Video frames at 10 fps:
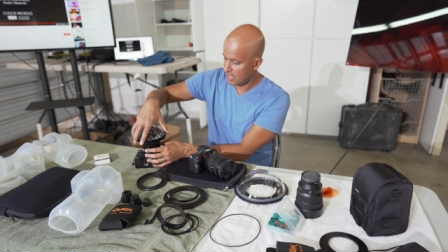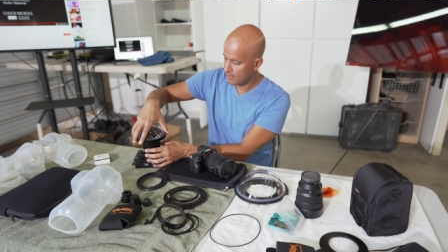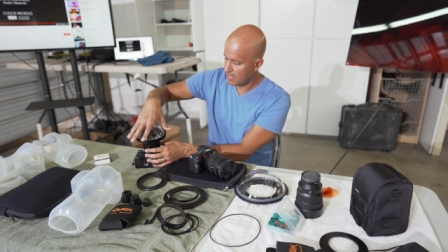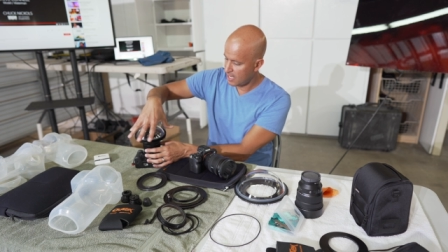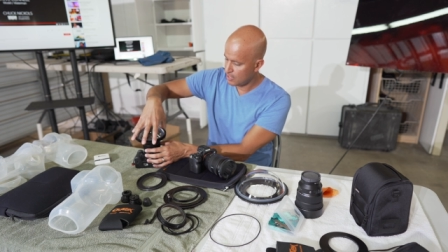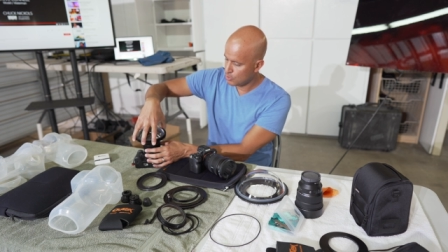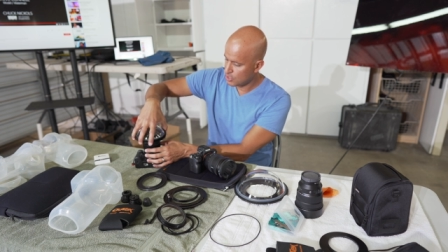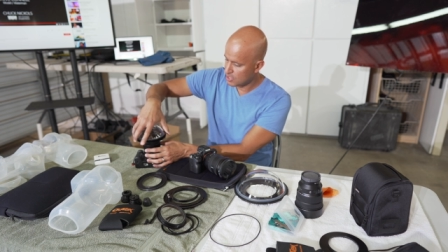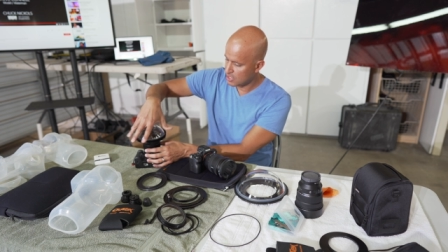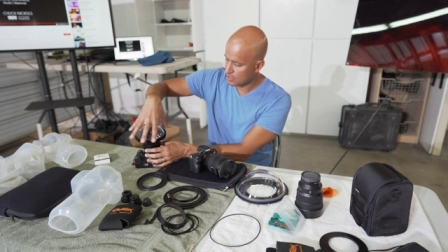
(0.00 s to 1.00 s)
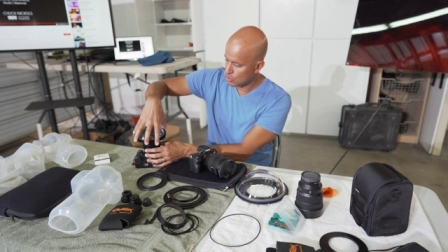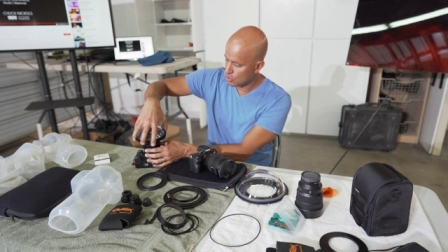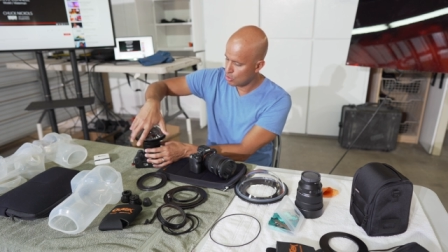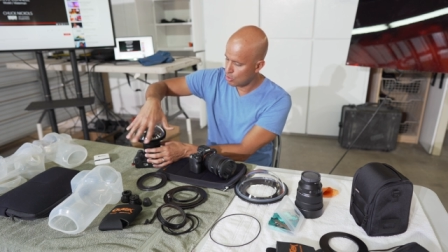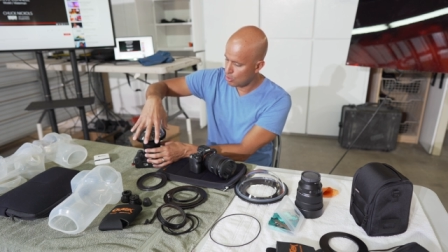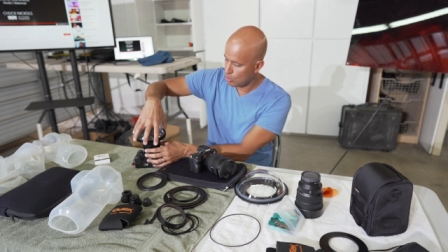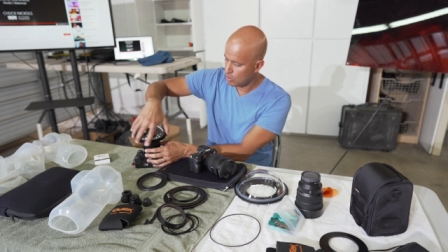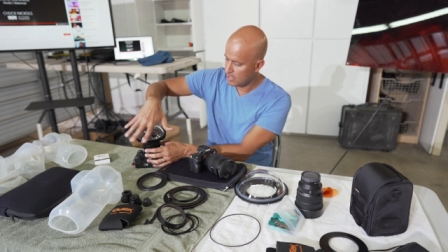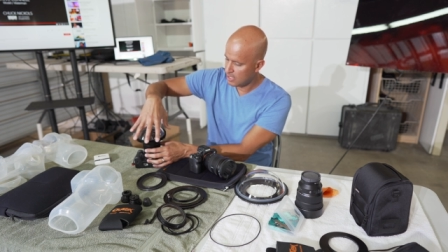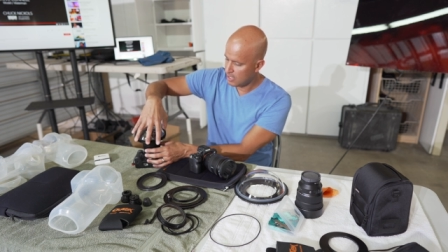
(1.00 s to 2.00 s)
And then you just
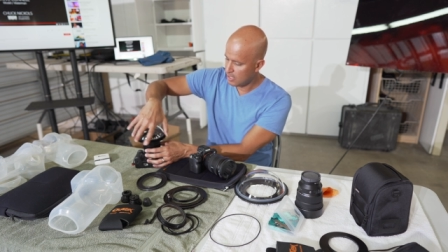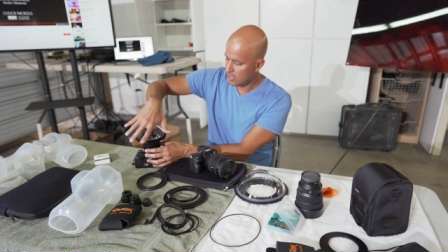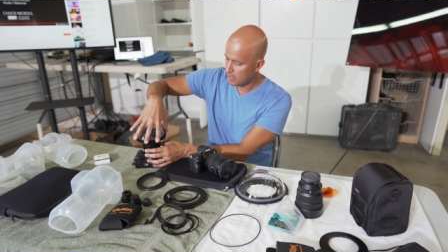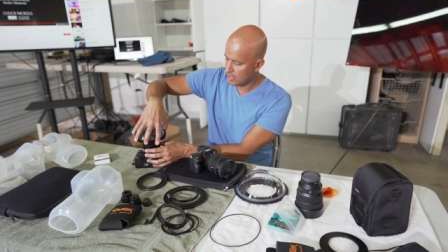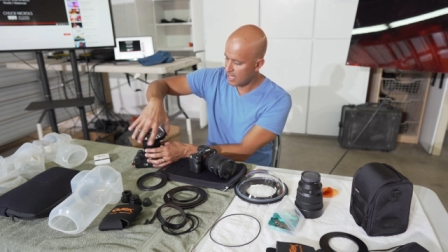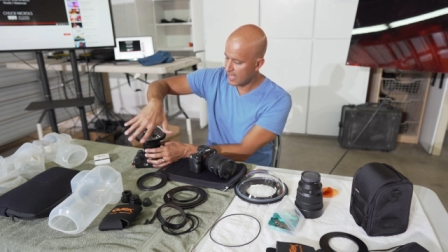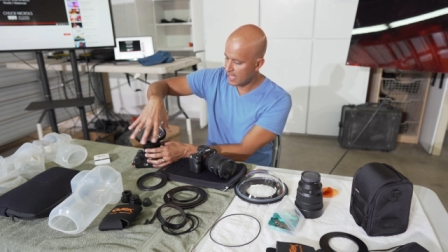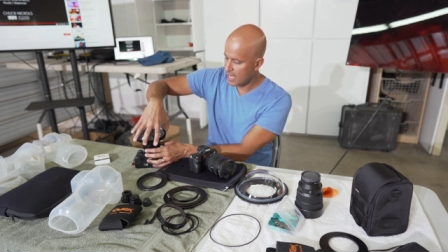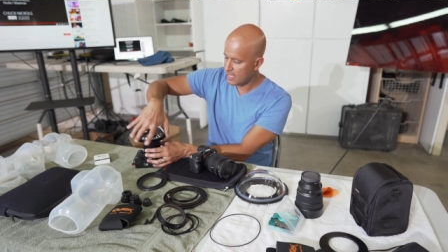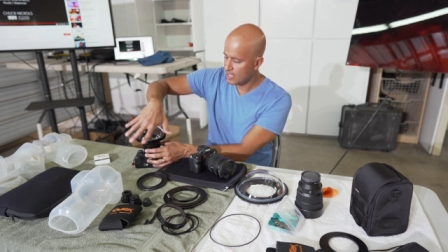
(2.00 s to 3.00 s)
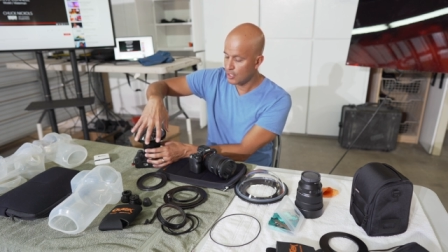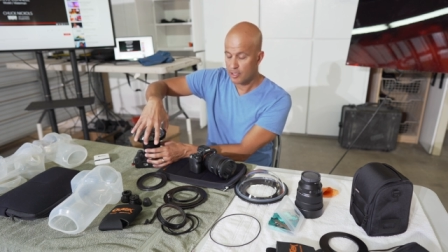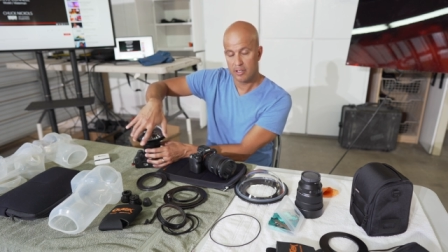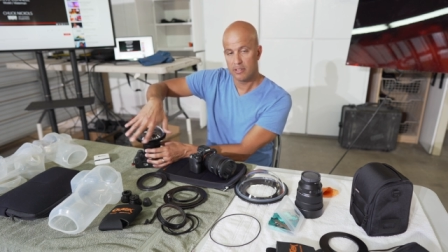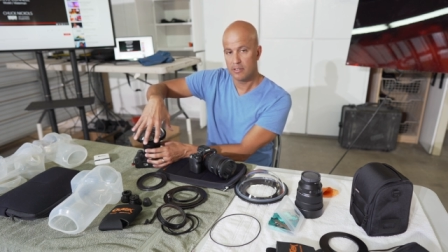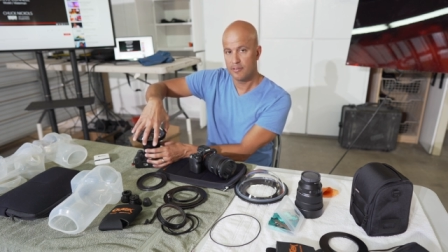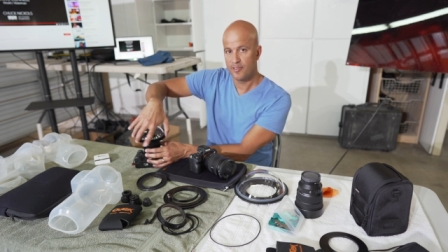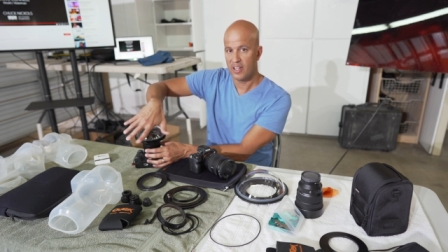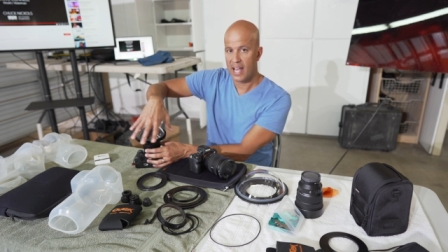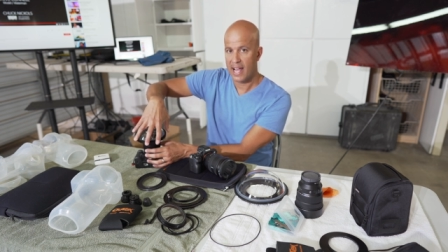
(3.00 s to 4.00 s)
install like any other
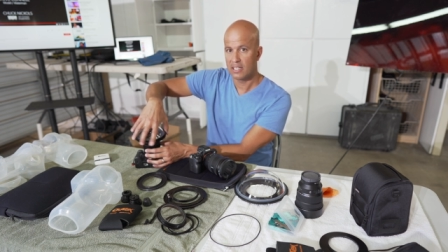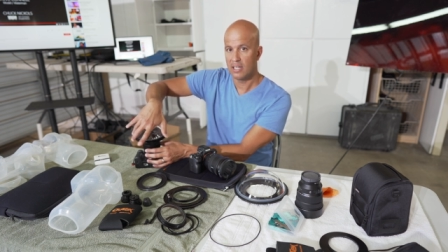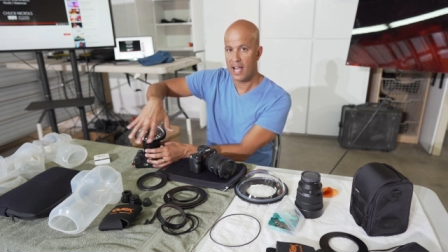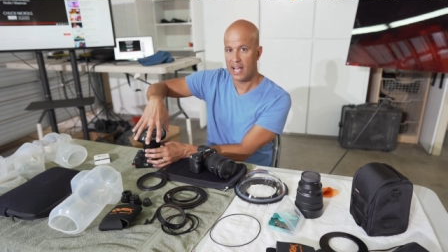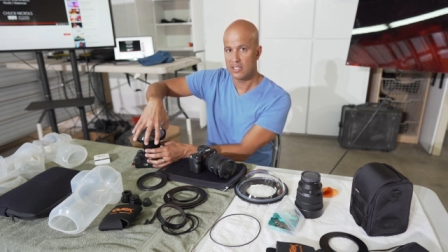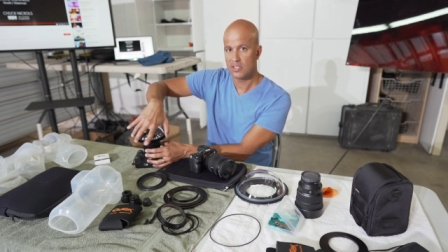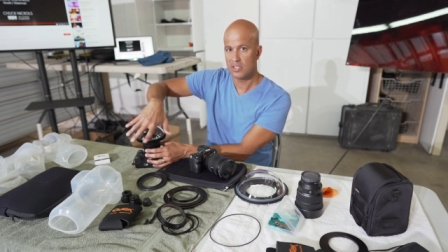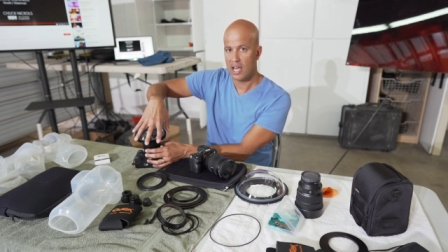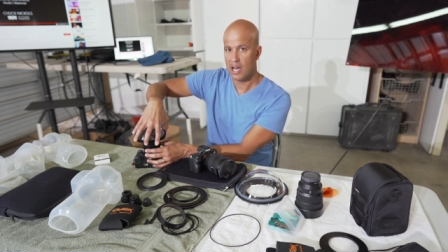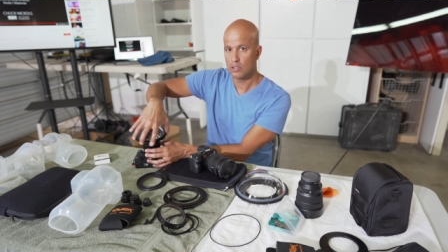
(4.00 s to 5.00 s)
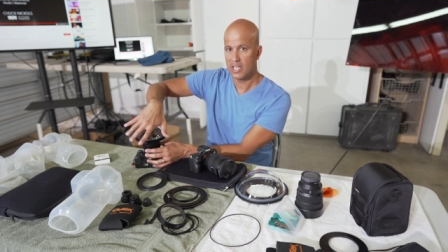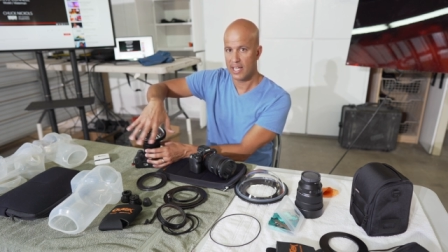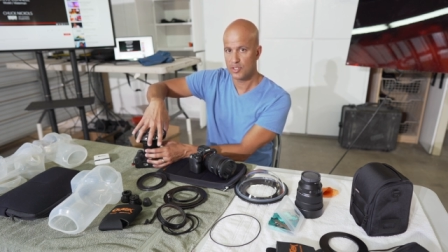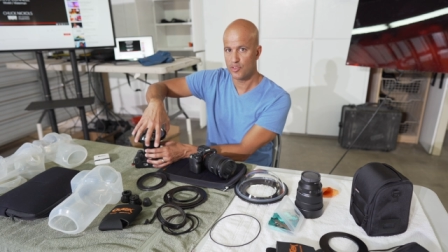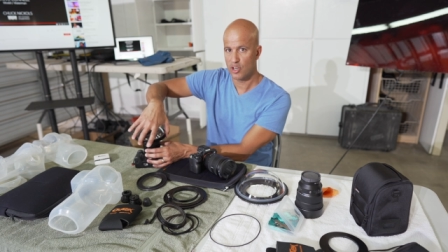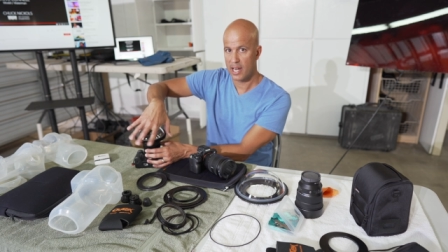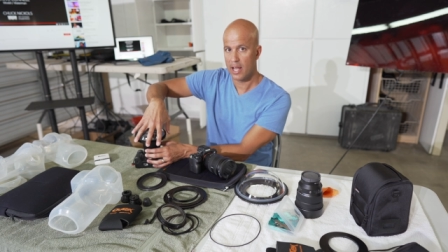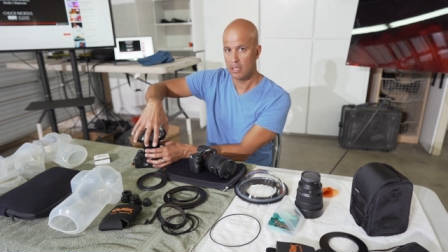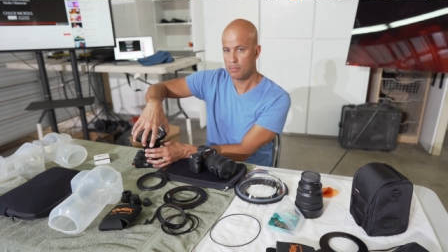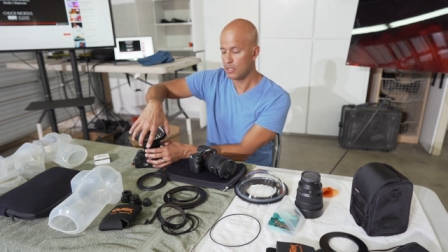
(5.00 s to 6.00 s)
flat glass Outex front
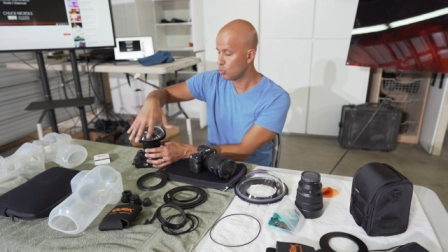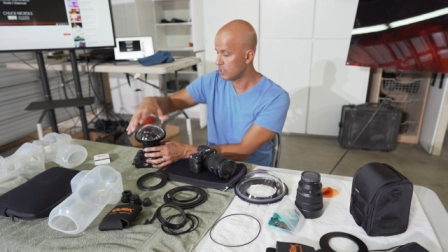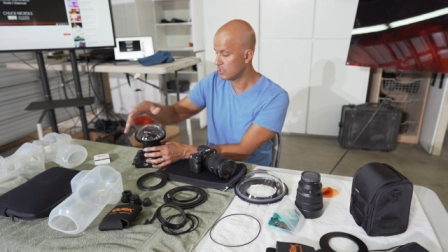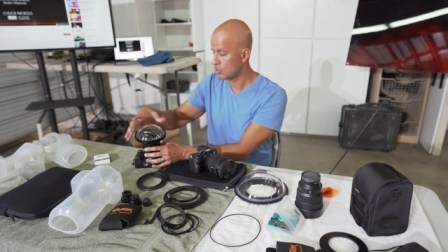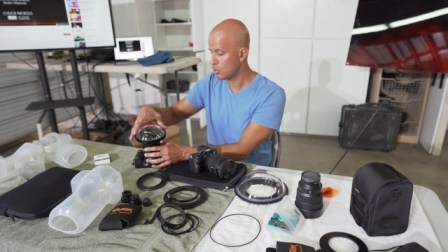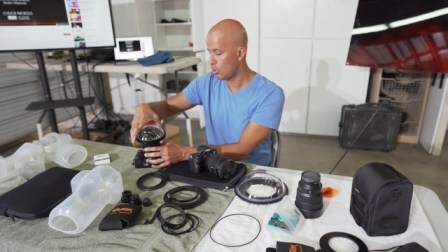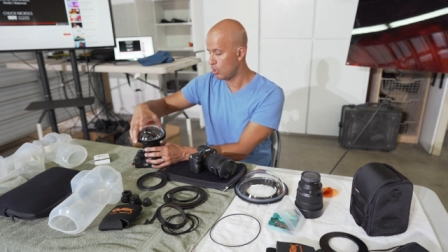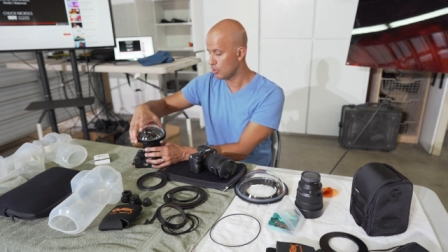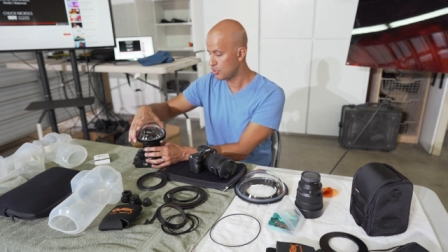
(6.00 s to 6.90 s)
element would install.